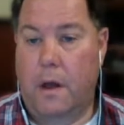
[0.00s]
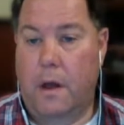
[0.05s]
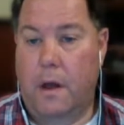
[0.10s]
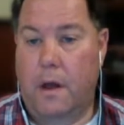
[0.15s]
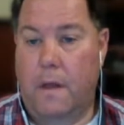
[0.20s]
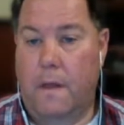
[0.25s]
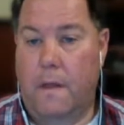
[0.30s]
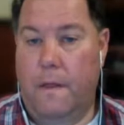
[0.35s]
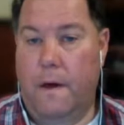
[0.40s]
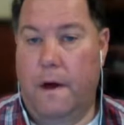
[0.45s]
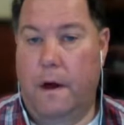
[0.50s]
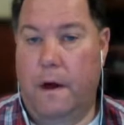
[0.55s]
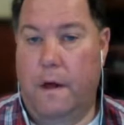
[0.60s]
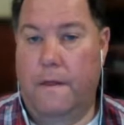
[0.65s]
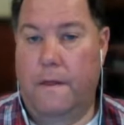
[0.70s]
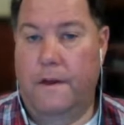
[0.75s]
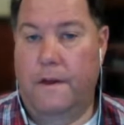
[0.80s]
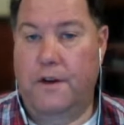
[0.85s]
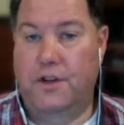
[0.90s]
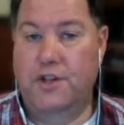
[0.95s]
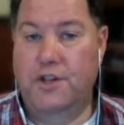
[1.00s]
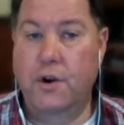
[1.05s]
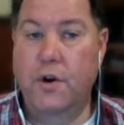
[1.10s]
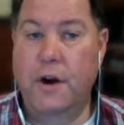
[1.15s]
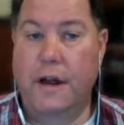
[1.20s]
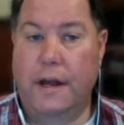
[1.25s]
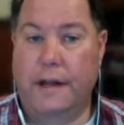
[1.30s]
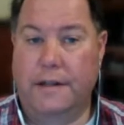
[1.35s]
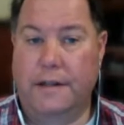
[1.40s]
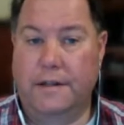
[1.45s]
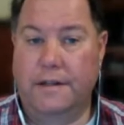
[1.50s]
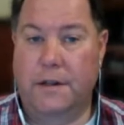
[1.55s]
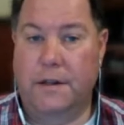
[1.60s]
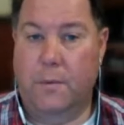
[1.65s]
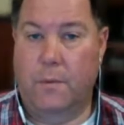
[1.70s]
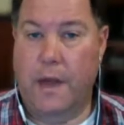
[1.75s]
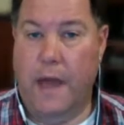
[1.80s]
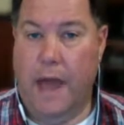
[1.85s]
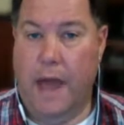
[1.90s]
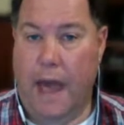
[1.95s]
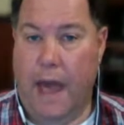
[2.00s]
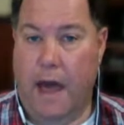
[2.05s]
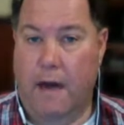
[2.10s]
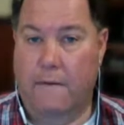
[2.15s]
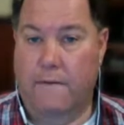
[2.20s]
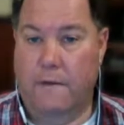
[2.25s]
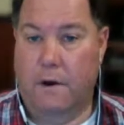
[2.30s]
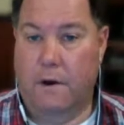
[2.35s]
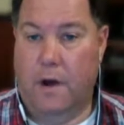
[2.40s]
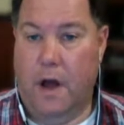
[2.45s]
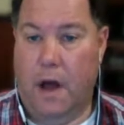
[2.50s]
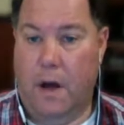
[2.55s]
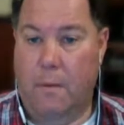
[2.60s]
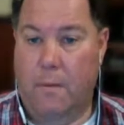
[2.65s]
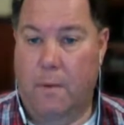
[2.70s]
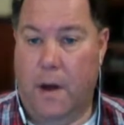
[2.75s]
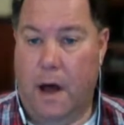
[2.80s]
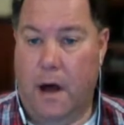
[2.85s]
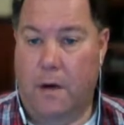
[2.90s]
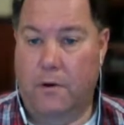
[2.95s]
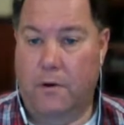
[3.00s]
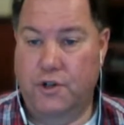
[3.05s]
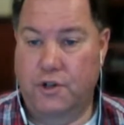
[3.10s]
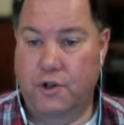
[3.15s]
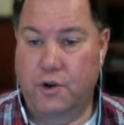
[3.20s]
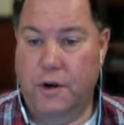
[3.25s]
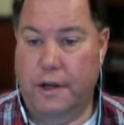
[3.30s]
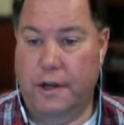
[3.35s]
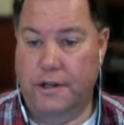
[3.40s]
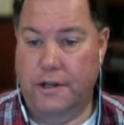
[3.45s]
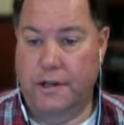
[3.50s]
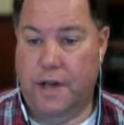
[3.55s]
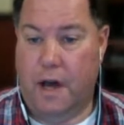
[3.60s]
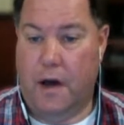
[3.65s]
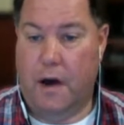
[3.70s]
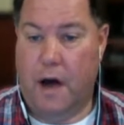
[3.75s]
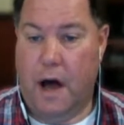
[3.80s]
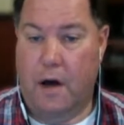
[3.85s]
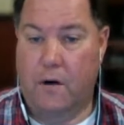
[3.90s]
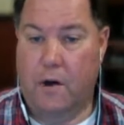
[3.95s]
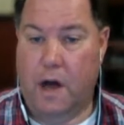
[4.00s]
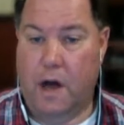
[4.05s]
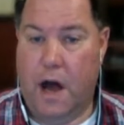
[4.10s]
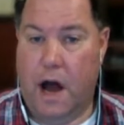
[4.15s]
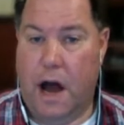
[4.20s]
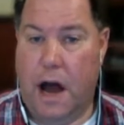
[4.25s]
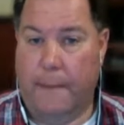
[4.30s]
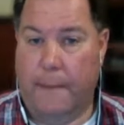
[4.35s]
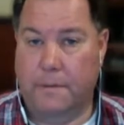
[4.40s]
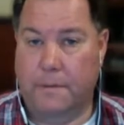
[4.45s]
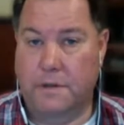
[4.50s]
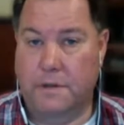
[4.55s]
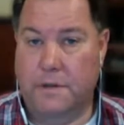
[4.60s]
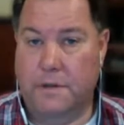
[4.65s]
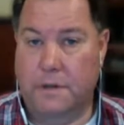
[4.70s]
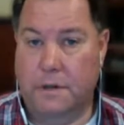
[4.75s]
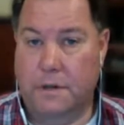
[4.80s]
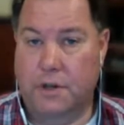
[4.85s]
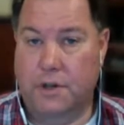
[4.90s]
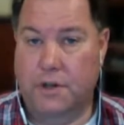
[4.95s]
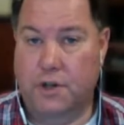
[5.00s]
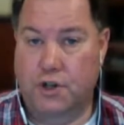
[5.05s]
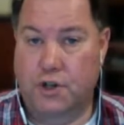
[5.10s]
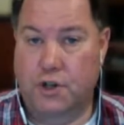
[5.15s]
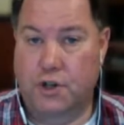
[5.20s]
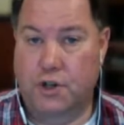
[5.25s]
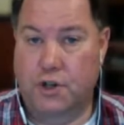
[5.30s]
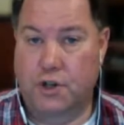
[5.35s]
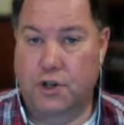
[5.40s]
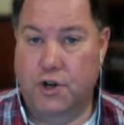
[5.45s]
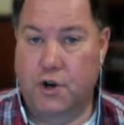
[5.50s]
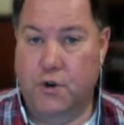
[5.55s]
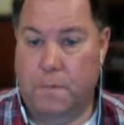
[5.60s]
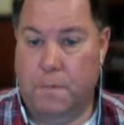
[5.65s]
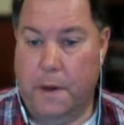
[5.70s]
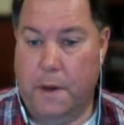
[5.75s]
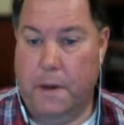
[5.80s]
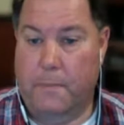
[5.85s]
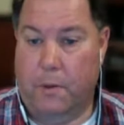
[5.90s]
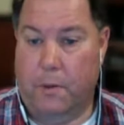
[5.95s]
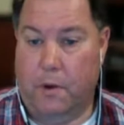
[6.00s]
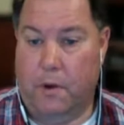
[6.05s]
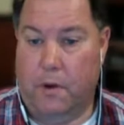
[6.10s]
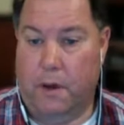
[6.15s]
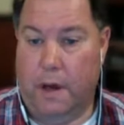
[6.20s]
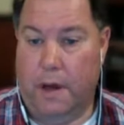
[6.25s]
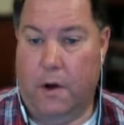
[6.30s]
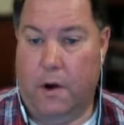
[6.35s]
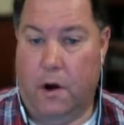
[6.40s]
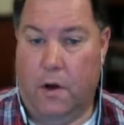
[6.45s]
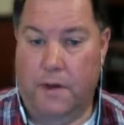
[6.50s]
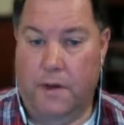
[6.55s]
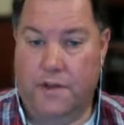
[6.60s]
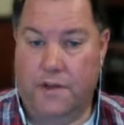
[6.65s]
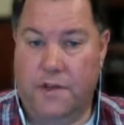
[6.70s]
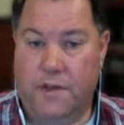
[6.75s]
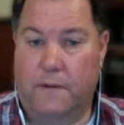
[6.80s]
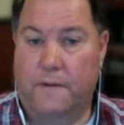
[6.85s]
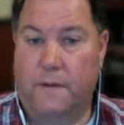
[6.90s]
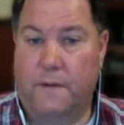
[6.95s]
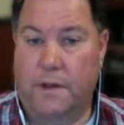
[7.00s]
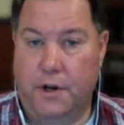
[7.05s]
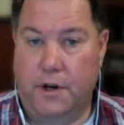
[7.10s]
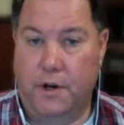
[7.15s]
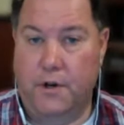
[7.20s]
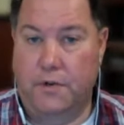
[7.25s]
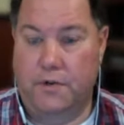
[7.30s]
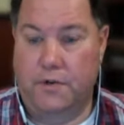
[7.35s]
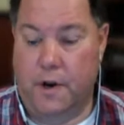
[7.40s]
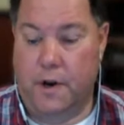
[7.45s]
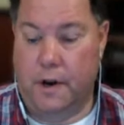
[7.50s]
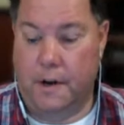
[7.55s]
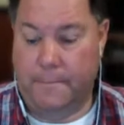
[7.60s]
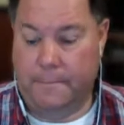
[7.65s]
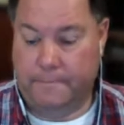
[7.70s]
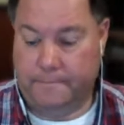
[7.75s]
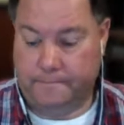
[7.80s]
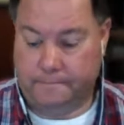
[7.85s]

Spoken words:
the shootings that we have, how cops shoot people and all this stuff in the news, right?